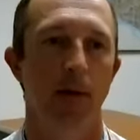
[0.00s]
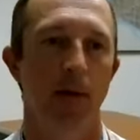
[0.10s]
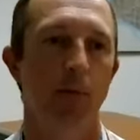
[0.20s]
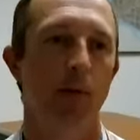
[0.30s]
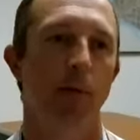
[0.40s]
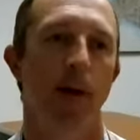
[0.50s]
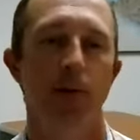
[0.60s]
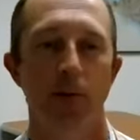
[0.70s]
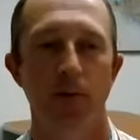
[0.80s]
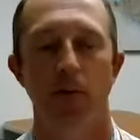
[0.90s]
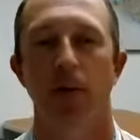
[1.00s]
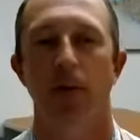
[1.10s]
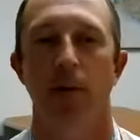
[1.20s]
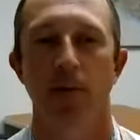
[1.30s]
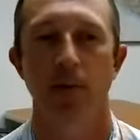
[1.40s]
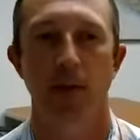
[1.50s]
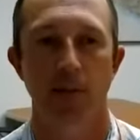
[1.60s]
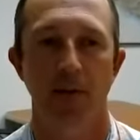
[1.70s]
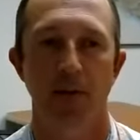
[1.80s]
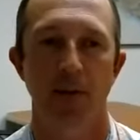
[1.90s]
The number of bedrooms really represents
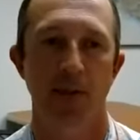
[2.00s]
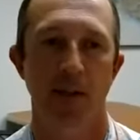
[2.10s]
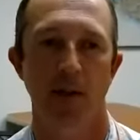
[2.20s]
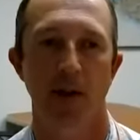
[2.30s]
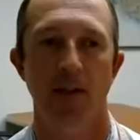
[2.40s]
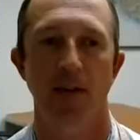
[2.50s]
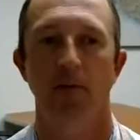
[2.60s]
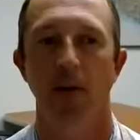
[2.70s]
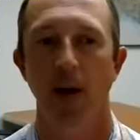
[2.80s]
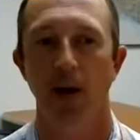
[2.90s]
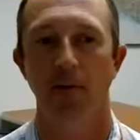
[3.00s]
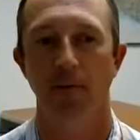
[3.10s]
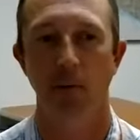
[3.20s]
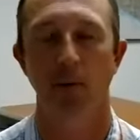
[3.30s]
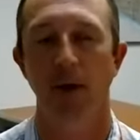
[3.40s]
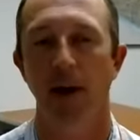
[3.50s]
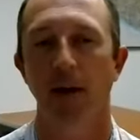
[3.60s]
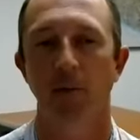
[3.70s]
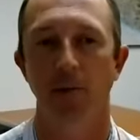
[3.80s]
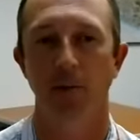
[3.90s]
what the assessor has on file for
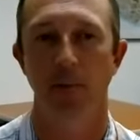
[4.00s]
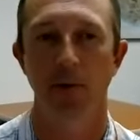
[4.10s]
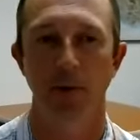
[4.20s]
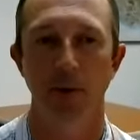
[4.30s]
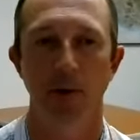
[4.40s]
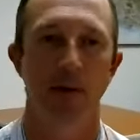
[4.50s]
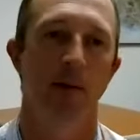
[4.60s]
that building.